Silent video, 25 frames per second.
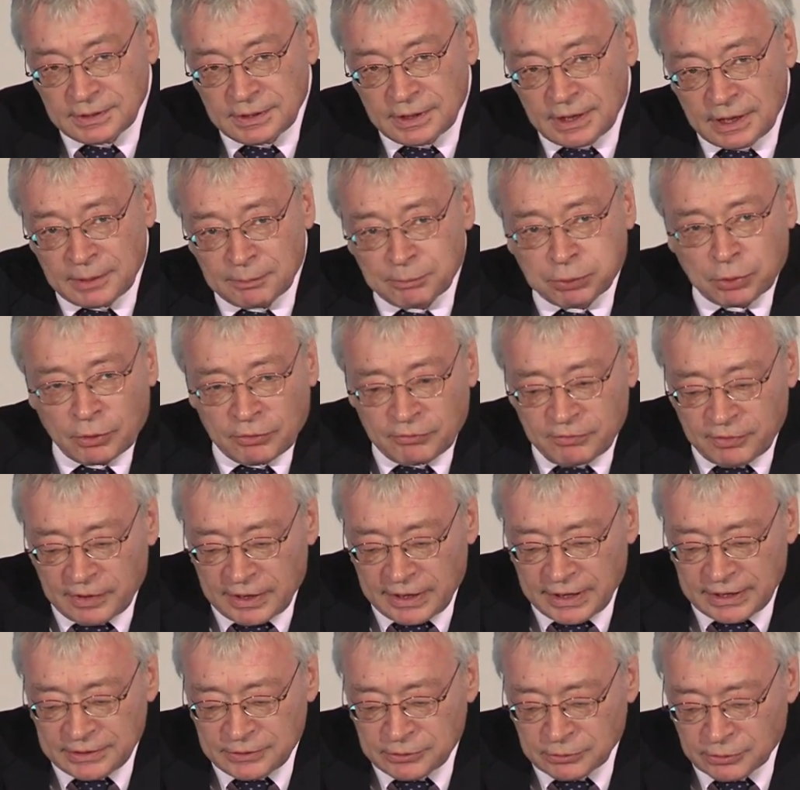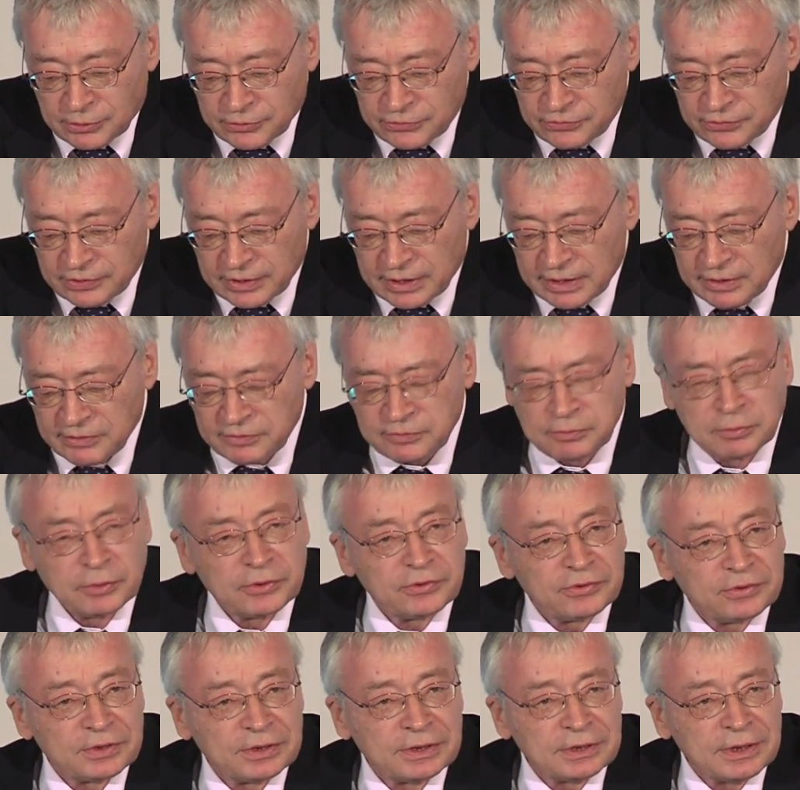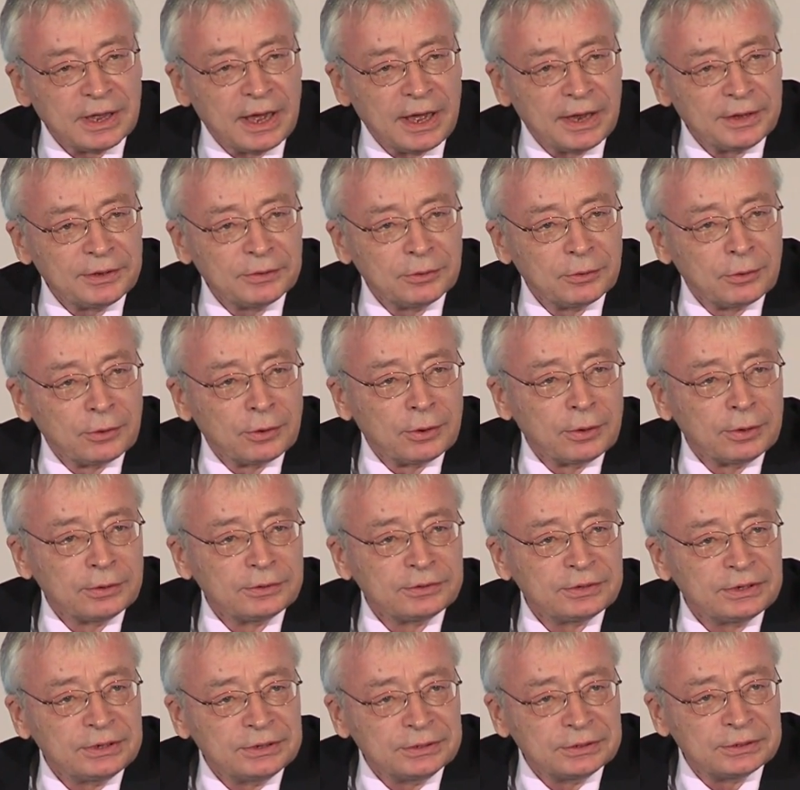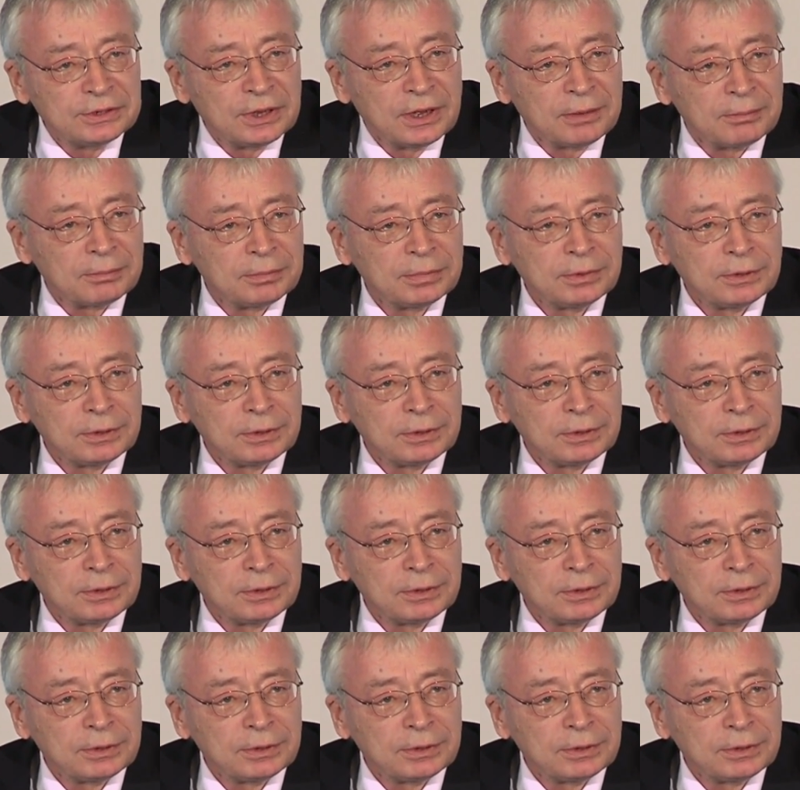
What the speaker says: and provide yourself with an unearned income.